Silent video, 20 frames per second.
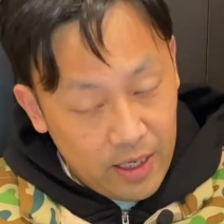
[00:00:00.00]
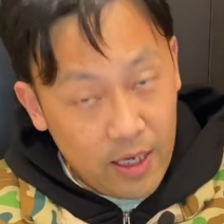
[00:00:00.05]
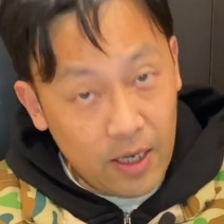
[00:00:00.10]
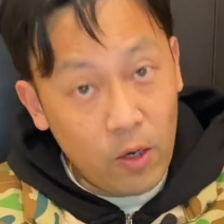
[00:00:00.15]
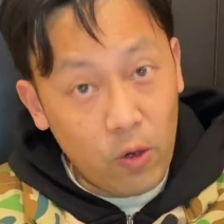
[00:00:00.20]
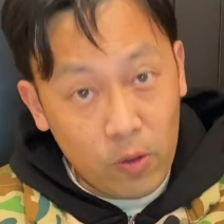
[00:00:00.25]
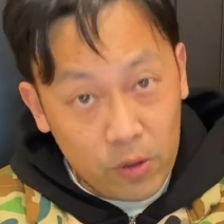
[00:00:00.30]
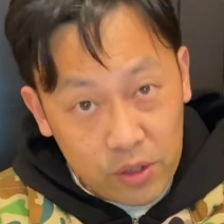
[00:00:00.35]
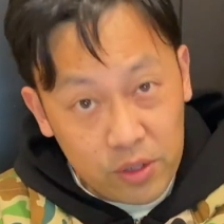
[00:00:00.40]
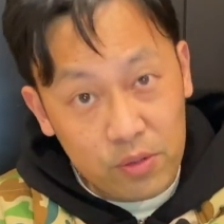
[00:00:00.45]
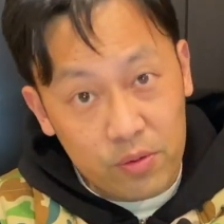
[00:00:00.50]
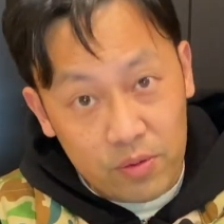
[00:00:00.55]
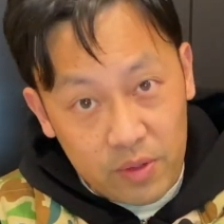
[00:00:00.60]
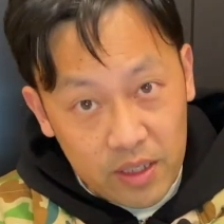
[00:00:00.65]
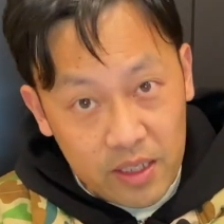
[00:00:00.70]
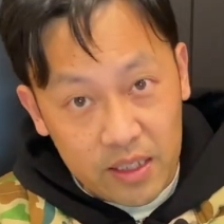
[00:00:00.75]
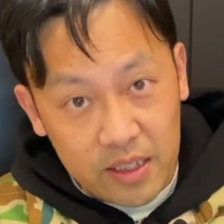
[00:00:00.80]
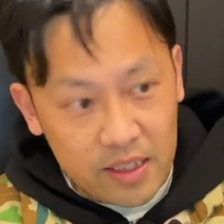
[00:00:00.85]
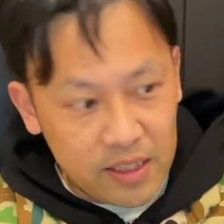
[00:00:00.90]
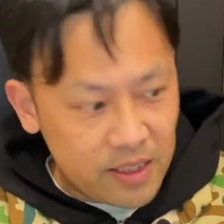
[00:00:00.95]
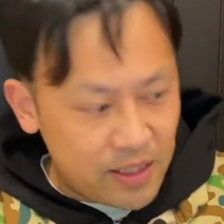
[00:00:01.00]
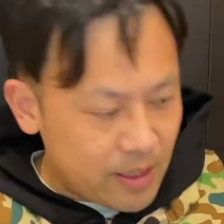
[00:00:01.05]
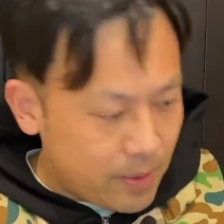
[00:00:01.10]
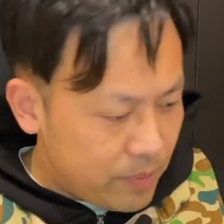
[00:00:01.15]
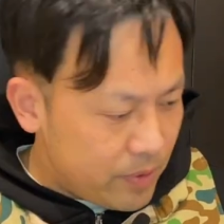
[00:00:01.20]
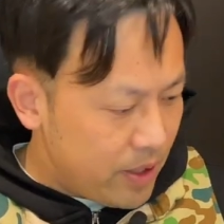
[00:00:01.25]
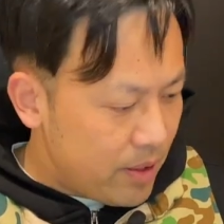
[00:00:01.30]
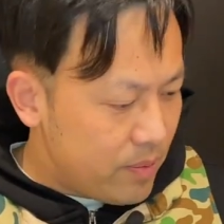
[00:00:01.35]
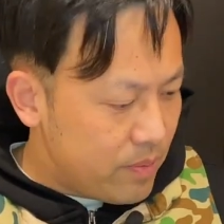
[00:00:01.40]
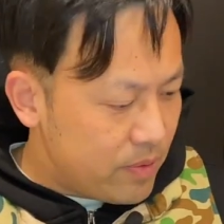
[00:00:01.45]
Also released in
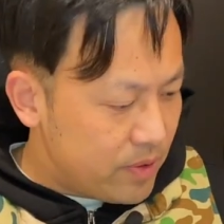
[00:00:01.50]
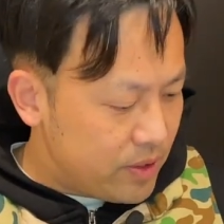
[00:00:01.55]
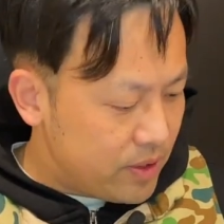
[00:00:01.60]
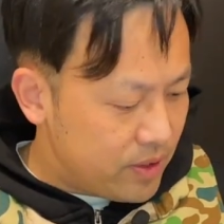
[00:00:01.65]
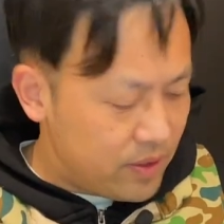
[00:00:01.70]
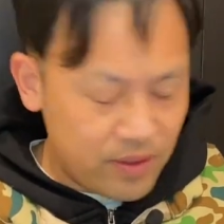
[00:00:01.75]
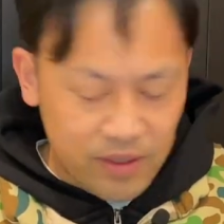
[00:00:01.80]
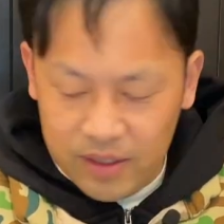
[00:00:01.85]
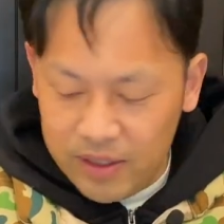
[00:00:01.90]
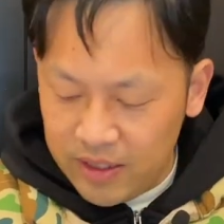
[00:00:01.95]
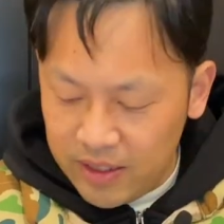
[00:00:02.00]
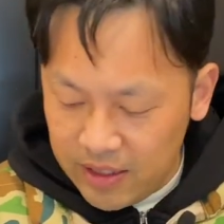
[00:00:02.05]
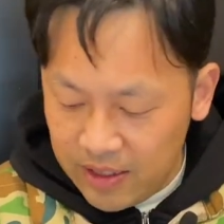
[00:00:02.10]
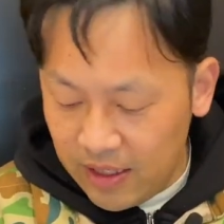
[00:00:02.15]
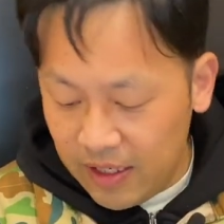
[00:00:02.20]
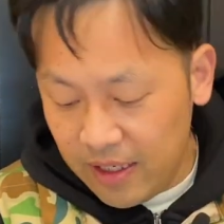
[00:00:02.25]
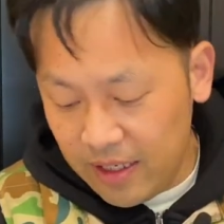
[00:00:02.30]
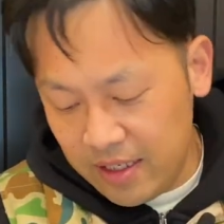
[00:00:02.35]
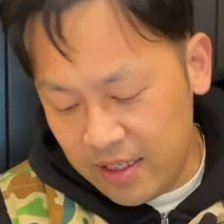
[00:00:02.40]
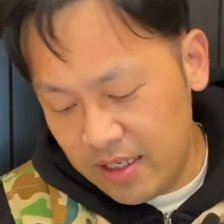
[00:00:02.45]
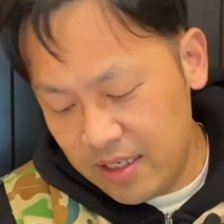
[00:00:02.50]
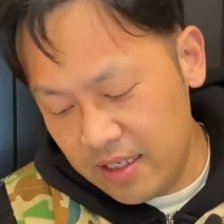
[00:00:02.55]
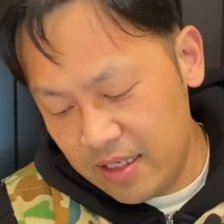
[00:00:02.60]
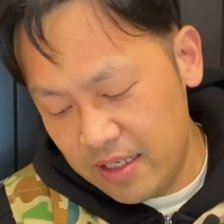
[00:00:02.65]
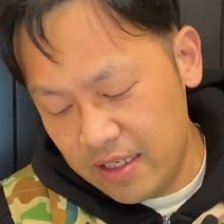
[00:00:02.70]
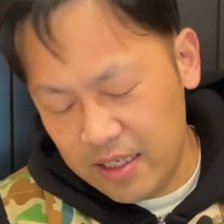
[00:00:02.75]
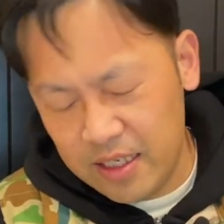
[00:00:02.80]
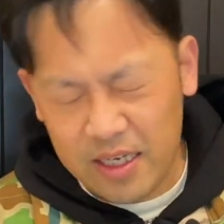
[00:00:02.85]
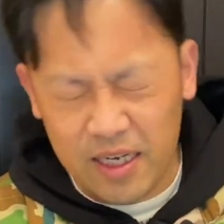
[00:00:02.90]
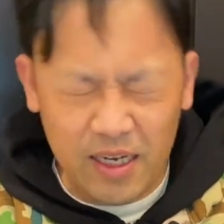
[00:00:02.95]
September, so it's like,
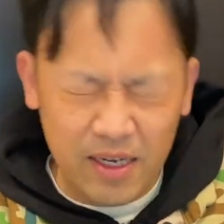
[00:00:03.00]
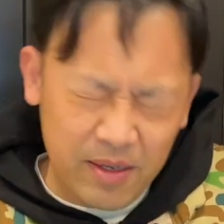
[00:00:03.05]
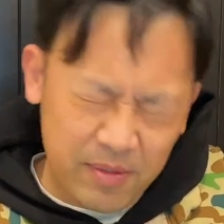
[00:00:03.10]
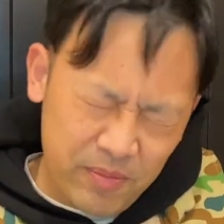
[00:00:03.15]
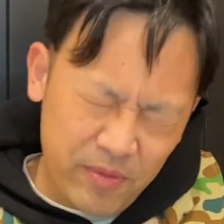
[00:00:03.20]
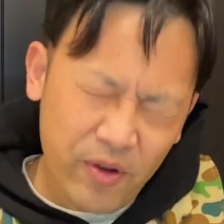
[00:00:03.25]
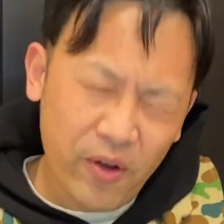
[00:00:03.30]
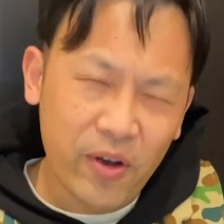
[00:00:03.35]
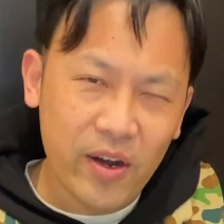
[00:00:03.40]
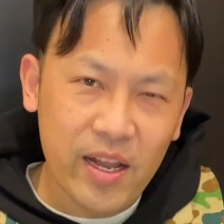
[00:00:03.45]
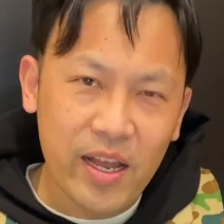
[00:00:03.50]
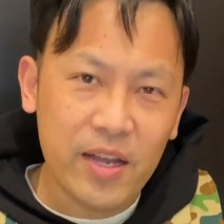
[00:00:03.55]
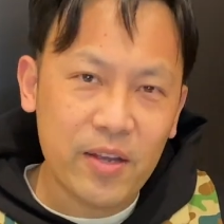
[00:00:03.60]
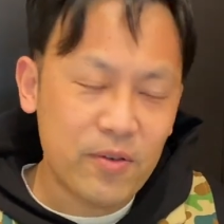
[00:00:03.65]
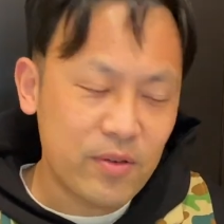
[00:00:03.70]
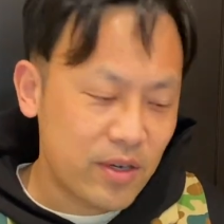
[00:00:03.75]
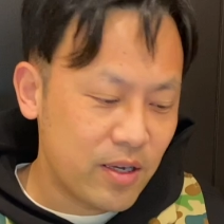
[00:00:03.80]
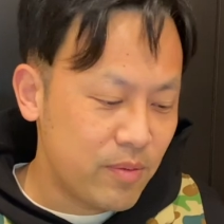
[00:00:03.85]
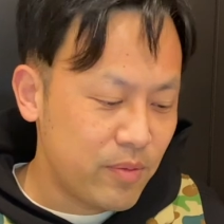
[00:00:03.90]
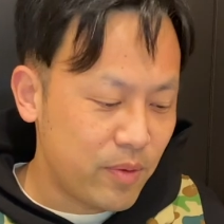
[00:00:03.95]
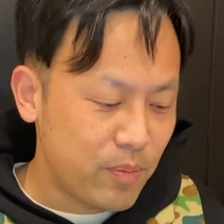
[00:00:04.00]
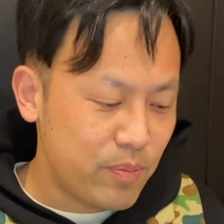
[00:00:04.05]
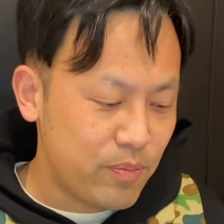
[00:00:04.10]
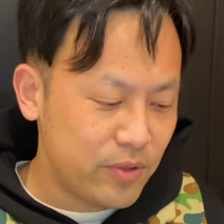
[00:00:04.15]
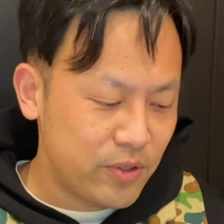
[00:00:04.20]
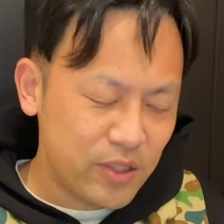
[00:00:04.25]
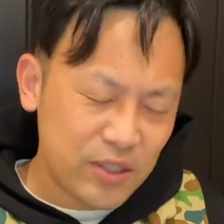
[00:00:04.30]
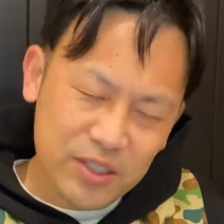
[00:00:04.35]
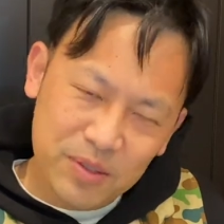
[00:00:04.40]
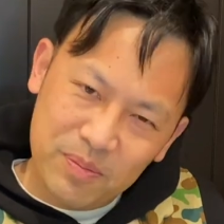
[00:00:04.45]
come on, Lego, come on,
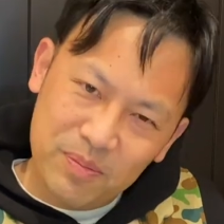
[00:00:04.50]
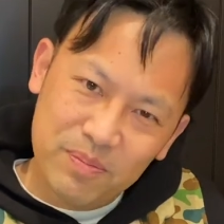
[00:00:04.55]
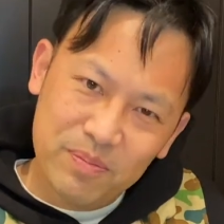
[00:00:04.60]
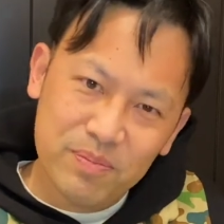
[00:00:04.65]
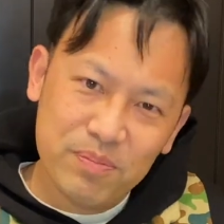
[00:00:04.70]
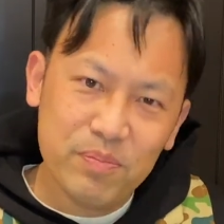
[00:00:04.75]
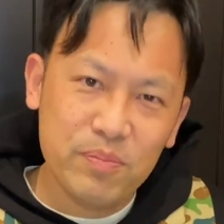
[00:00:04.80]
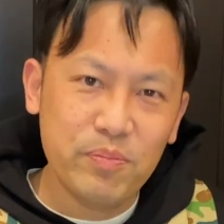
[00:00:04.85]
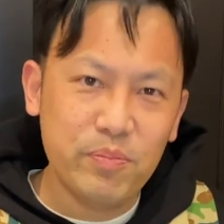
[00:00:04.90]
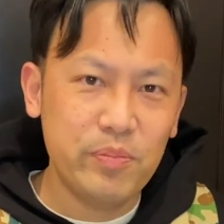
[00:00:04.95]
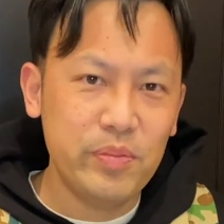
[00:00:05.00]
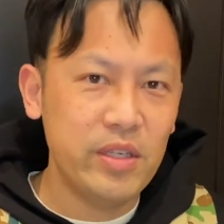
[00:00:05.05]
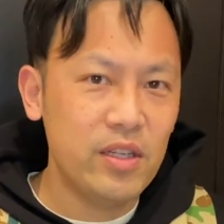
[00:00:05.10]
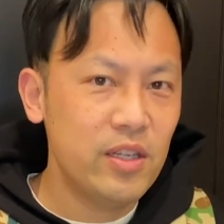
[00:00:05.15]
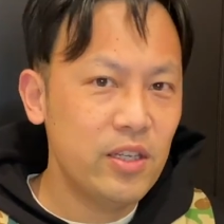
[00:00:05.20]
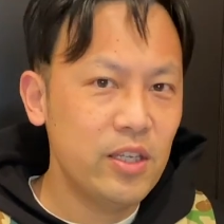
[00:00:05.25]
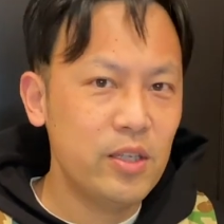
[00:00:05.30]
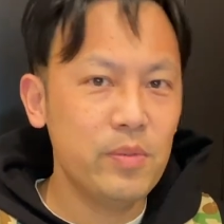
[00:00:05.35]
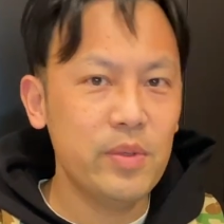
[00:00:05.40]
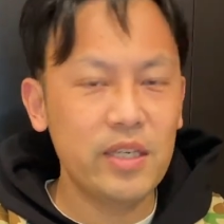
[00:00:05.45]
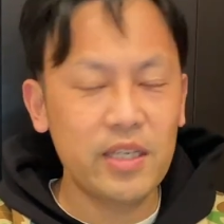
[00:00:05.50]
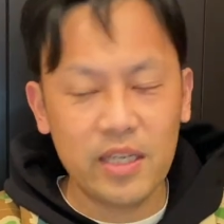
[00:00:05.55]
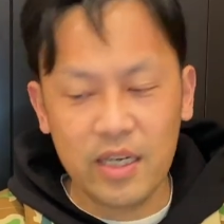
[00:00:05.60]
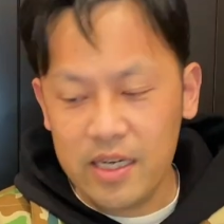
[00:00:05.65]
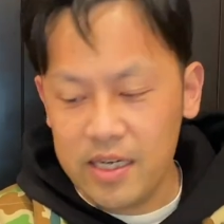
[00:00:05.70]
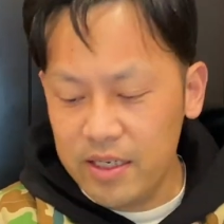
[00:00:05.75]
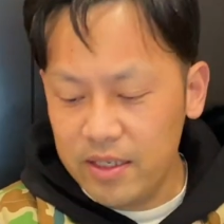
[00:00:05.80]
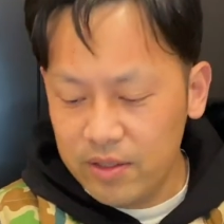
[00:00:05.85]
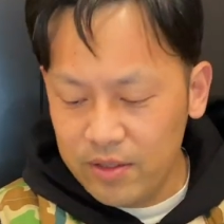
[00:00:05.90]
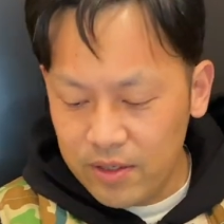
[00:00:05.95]
just be a little bit
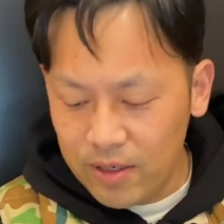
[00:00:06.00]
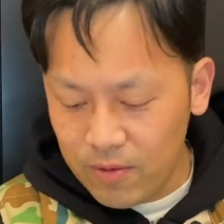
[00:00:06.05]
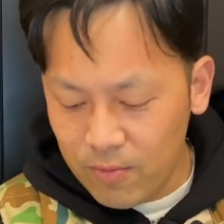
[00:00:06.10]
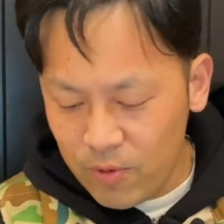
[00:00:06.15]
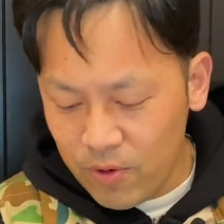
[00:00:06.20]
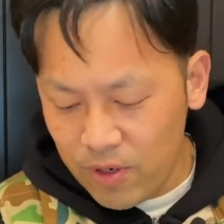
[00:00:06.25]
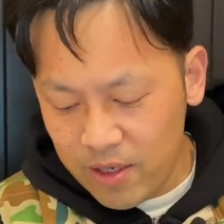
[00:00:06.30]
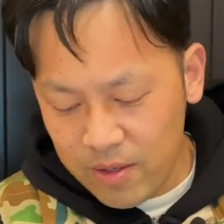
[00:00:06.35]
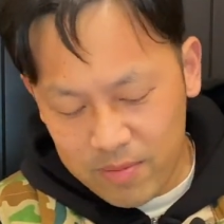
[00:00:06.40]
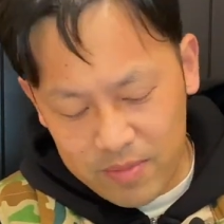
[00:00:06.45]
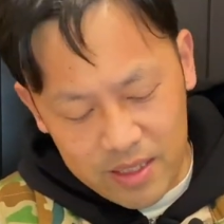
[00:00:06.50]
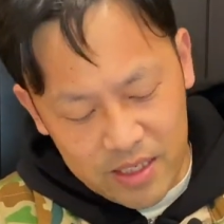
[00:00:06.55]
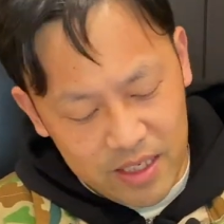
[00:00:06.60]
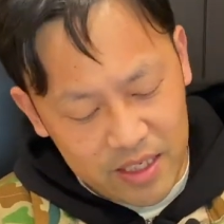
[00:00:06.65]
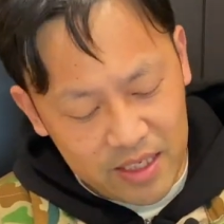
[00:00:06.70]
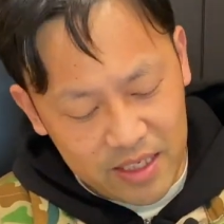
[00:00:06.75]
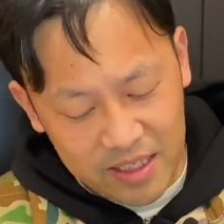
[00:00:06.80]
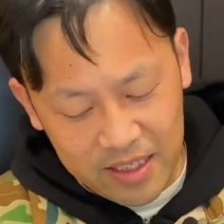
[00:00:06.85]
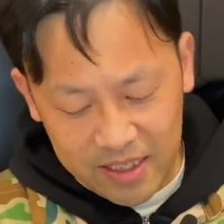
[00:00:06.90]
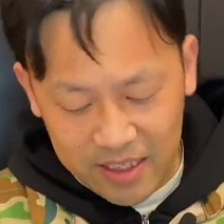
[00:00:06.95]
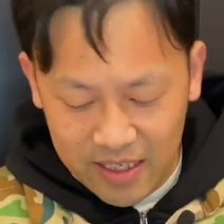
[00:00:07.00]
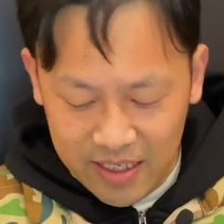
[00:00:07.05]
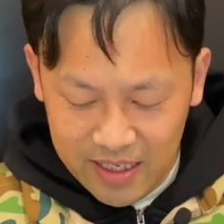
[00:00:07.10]
kinder to your wallet, please.